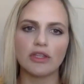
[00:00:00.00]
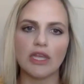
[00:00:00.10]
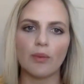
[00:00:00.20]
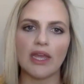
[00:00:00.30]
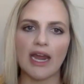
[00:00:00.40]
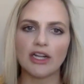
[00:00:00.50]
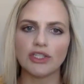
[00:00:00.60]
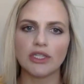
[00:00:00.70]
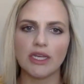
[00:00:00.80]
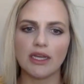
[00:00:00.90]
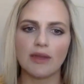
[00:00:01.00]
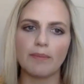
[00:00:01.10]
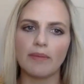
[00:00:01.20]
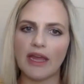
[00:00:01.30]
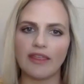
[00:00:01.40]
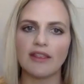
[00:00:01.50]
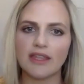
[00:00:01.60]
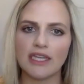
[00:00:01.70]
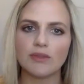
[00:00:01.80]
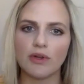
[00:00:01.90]
that we actually could, I think
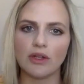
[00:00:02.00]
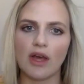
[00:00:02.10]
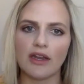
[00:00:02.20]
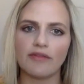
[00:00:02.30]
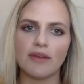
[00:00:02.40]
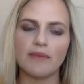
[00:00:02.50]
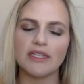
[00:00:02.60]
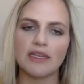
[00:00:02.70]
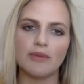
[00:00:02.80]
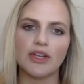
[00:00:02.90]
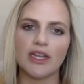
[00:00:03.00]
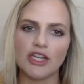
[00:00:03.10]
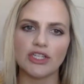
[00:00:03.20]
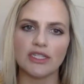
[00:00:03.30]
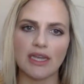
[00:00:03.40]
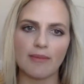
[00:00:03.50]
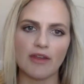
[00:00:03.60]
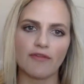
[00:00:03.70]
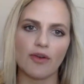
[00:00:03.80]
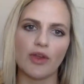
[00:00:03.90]
that that's where a lot of the miscommunication is coming from.